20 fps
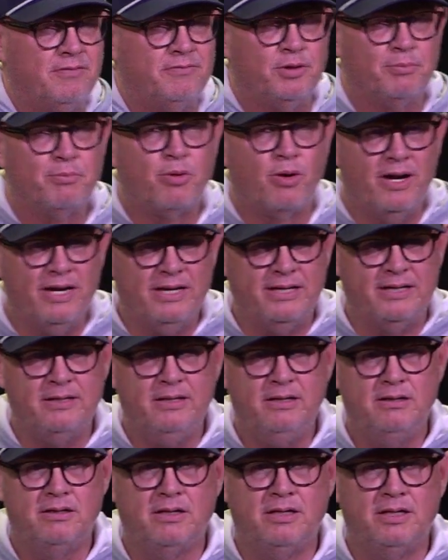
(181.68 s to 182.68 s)
of your
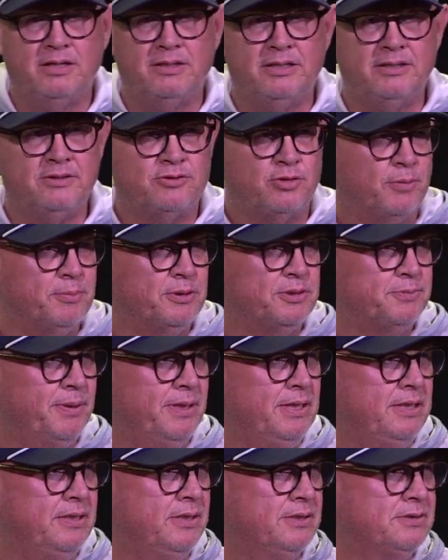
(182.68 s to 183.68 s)
brain that interprets
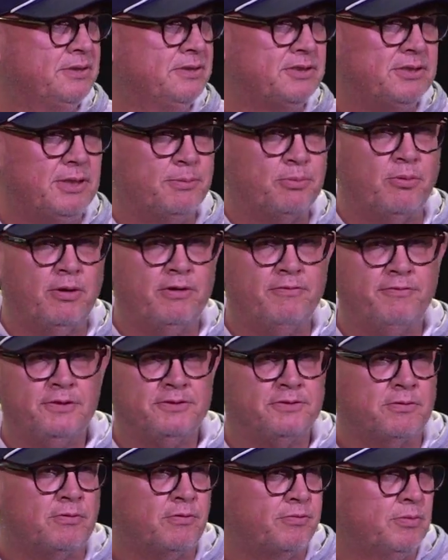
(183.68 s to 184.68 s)
pain doesn't separate
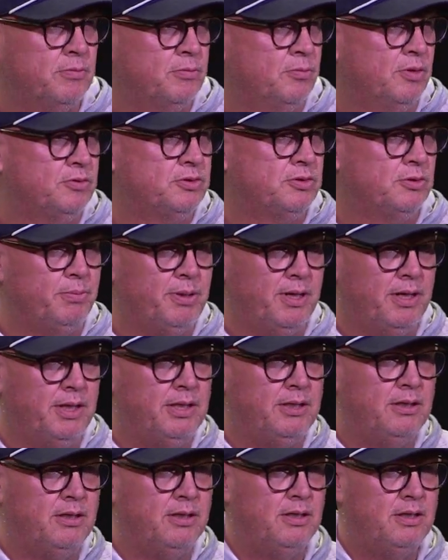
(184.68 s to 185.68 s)
physical from emotional
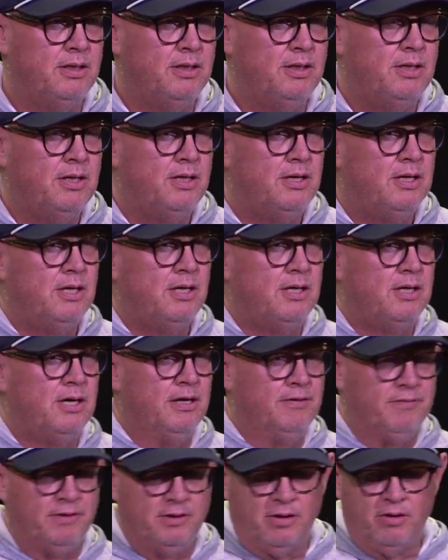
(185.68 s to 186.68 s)
pain.
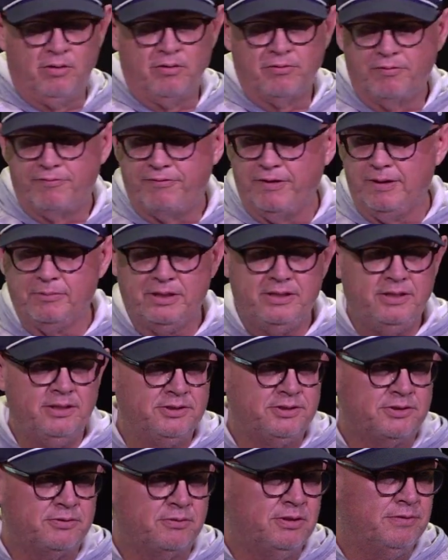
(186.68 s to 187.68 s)
I have a long family
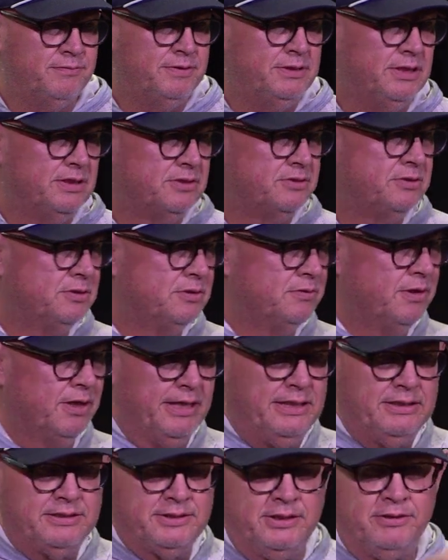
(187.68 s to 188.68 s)
history of addiction,
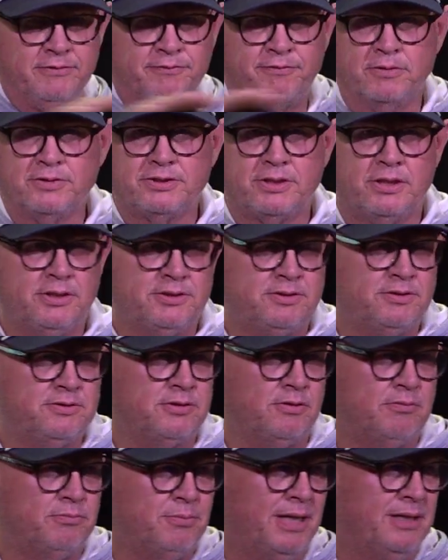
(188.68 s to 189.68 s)
18 first
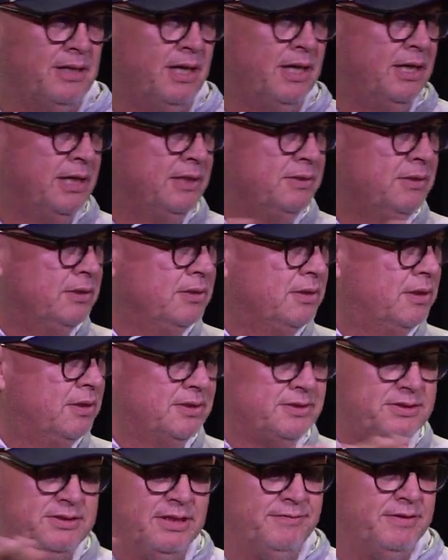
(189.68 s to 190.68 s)
cousins on my line.
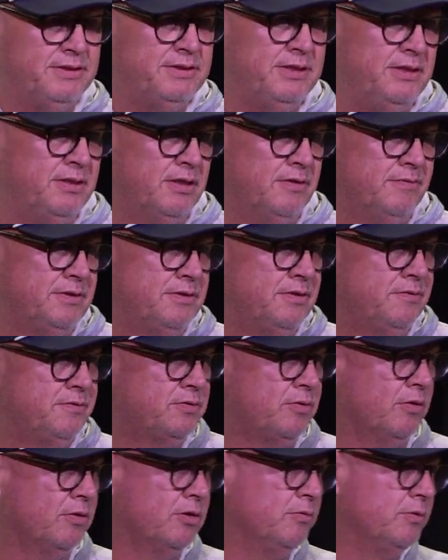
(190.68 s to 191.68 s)
17 of us have
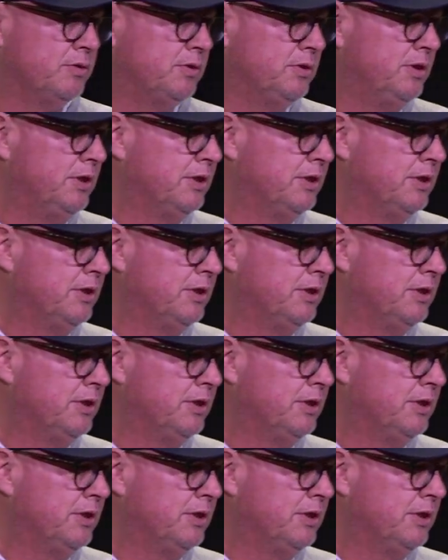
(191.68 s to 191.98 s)
struggled with